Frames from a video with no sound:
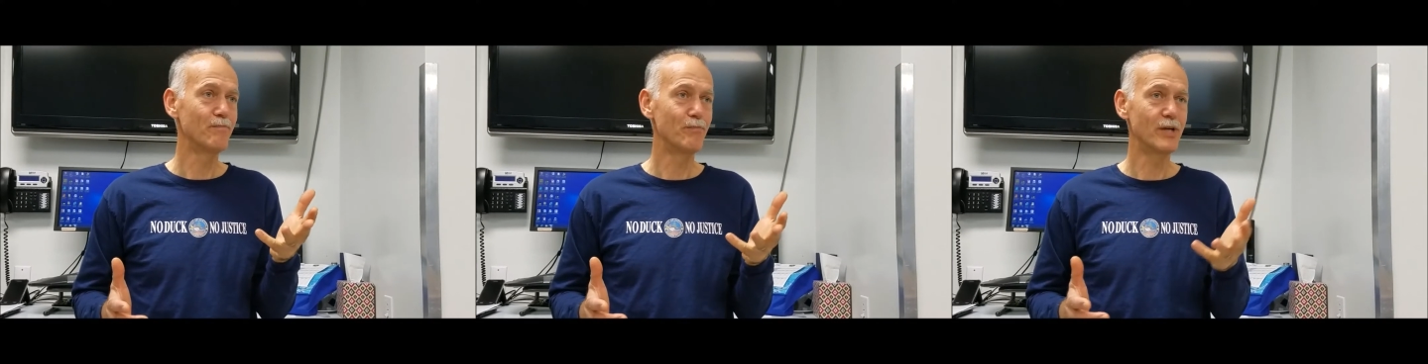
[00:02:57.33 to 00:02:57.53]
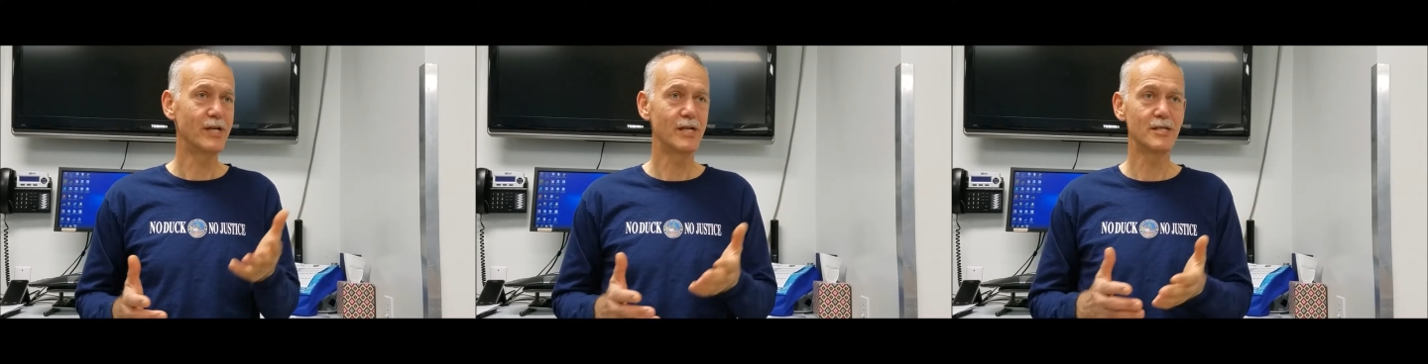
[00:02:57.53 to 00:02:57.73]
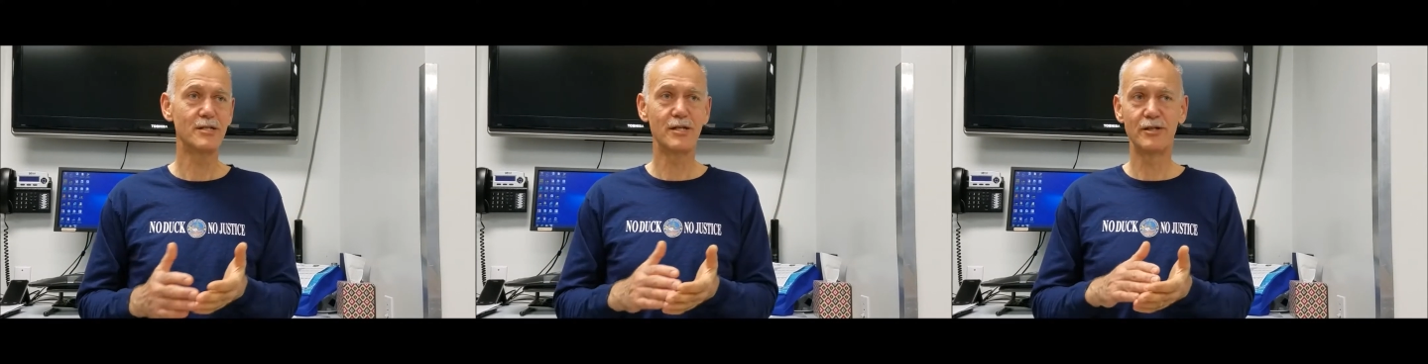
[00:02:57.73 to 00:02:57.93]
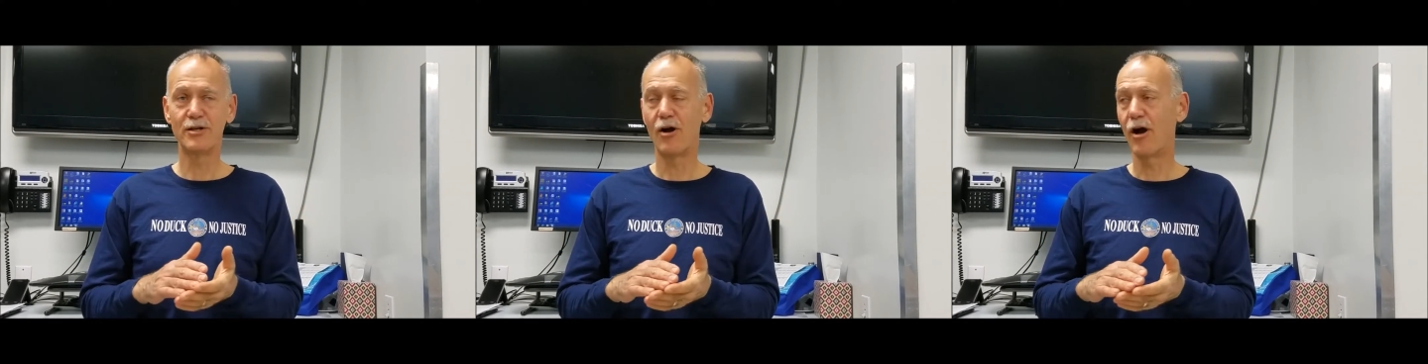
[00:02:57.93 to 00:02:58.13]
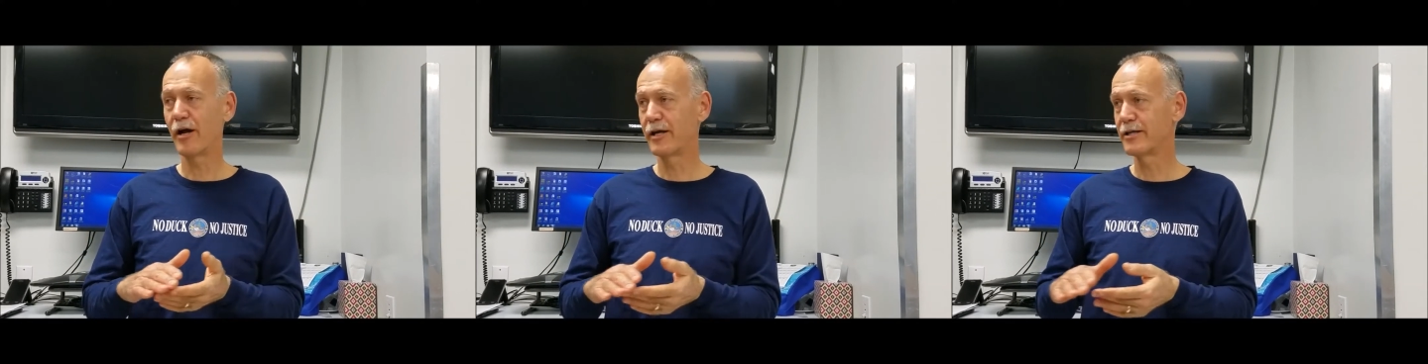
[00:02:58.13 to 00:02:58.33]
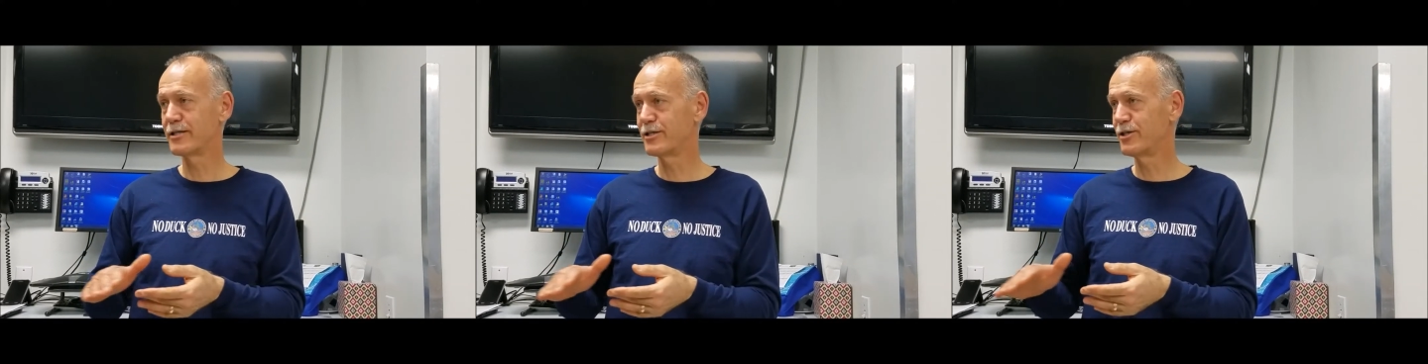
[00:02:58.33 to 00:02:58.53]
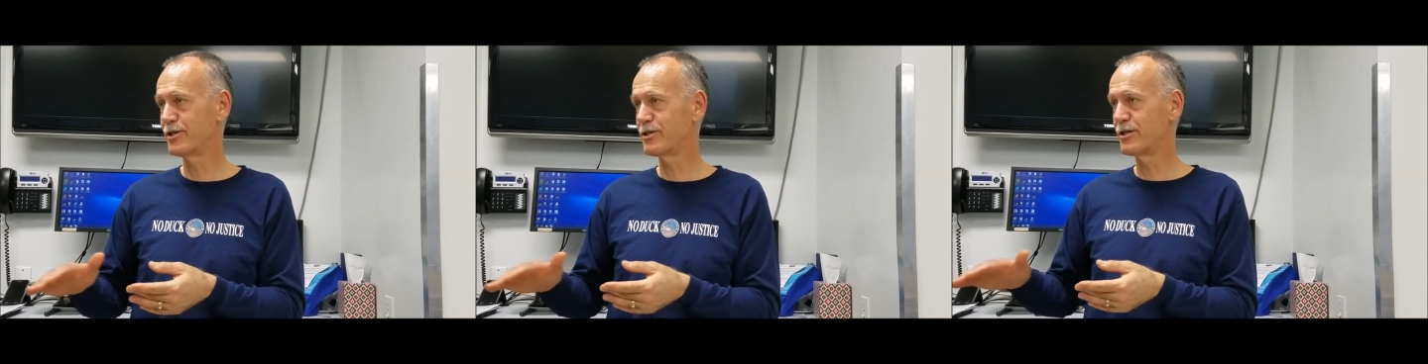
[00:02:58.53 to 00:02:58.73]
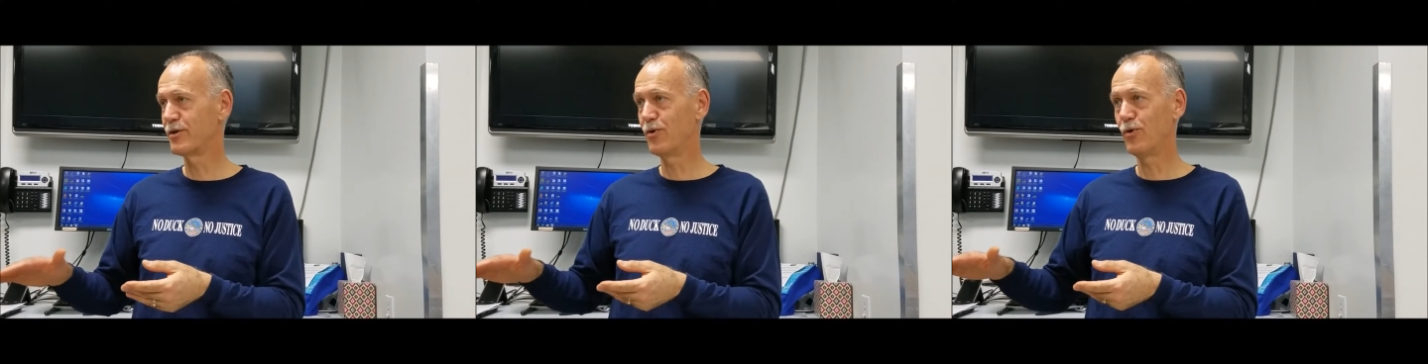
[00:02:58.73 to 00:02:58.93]
Because the dog is
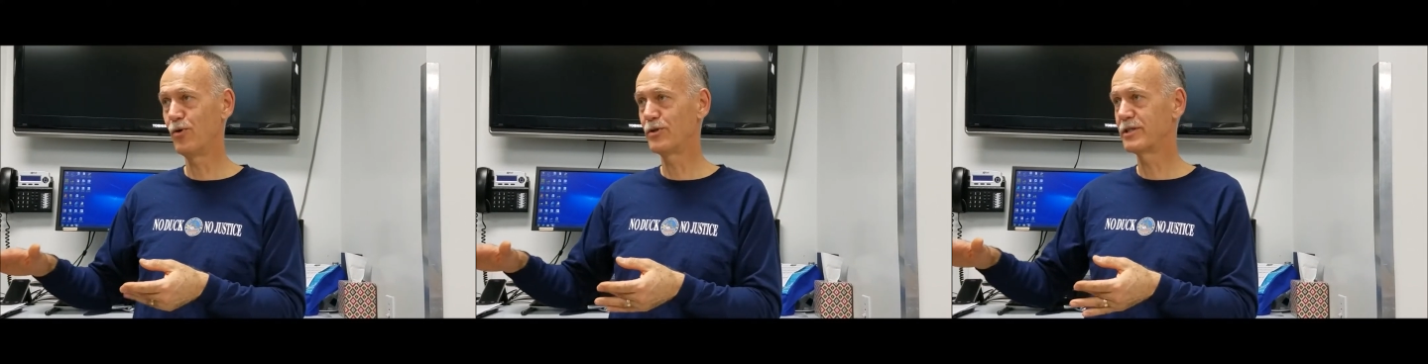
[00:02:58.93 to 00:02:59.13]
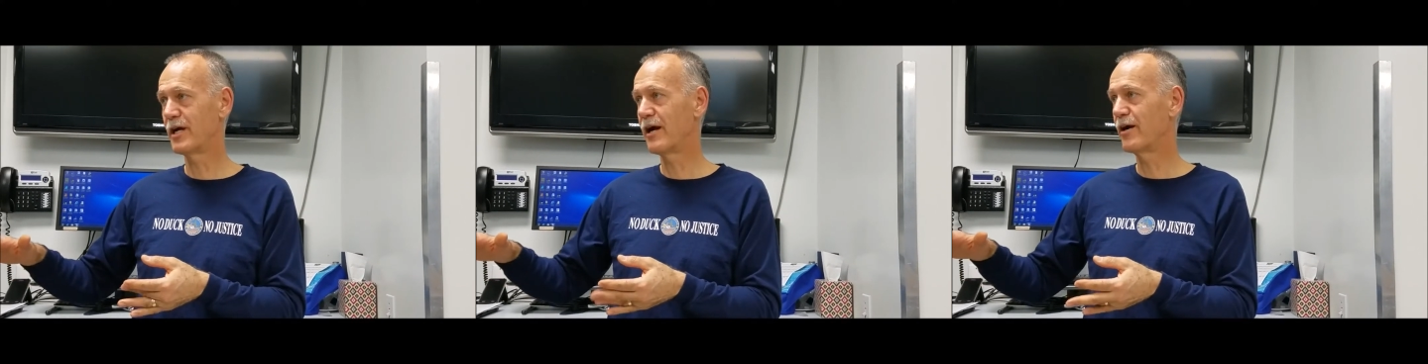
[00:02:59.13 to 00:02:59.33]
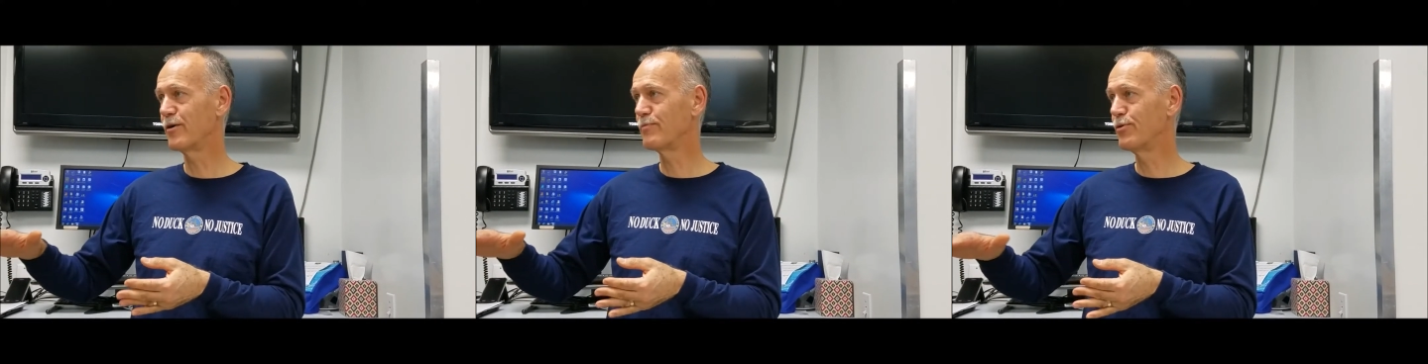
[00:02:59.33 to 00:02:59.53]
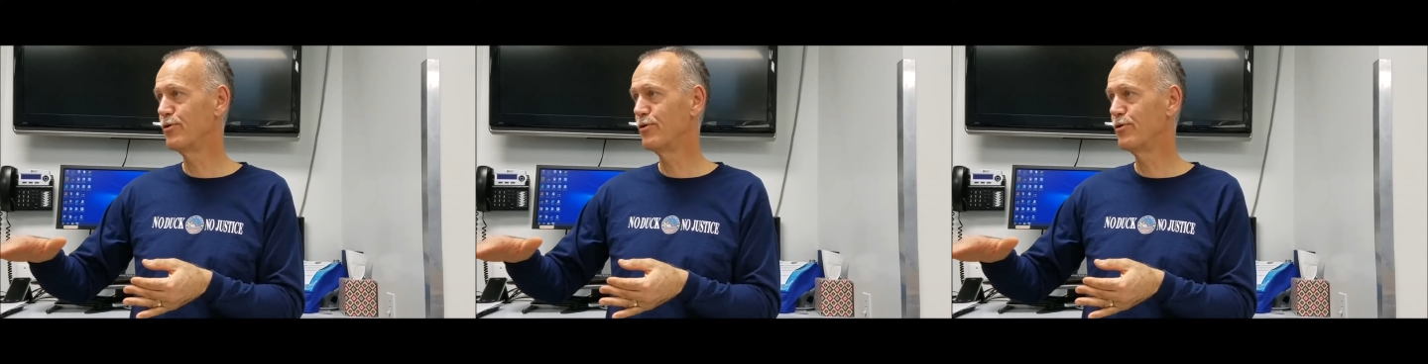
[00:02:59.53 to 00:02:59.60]
just an old tired